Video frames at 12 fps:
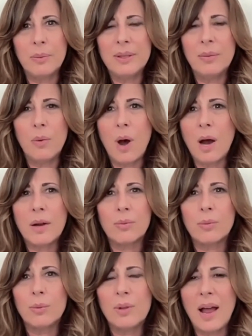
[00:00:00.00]
We walk
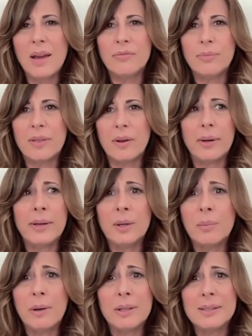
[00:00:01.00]
through life with our
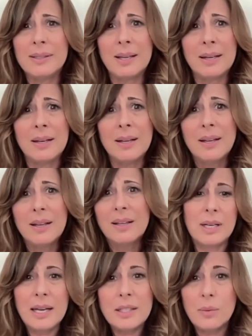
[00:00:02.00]
earbuds in,
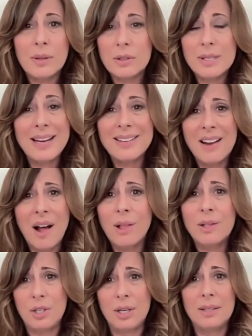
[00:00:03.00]
connecting with our
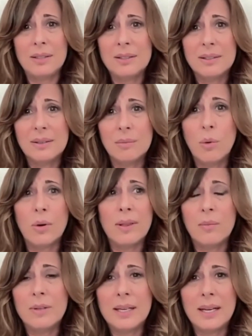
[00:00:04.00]
technology more
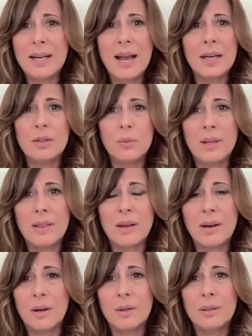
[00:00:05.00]
than we connect with
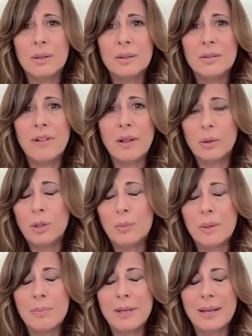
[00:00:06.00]
our fellow
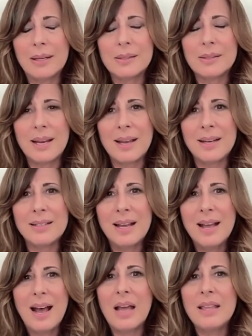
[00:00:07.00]
human beings. And
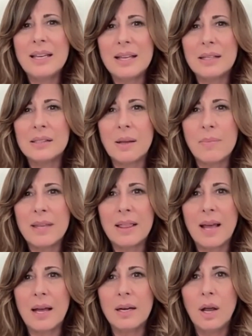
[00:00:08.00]
I think that's something
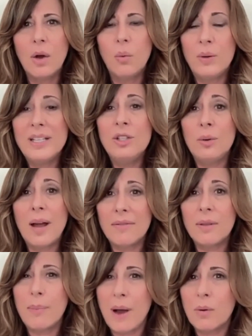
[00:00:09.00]
that we do
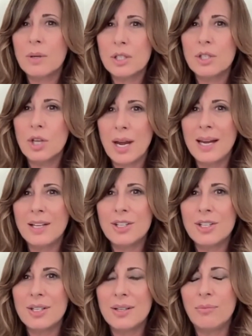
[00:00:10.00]
have the power to
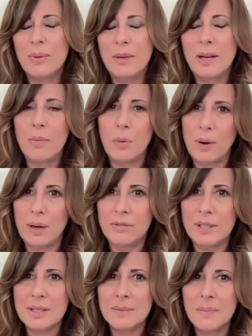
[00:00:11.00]
change if we become aware of
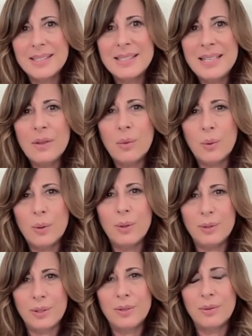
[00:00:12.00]
it. See the
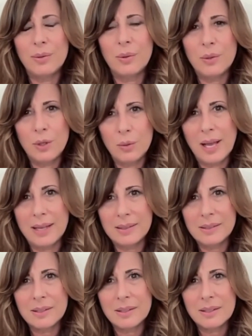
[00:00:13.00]
world through a new
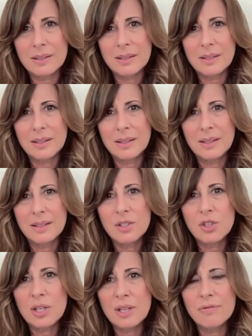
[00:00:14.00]
lens.
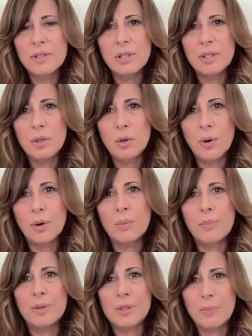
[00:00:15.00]
Shift
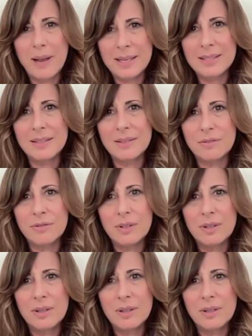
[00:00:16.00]
your perspective.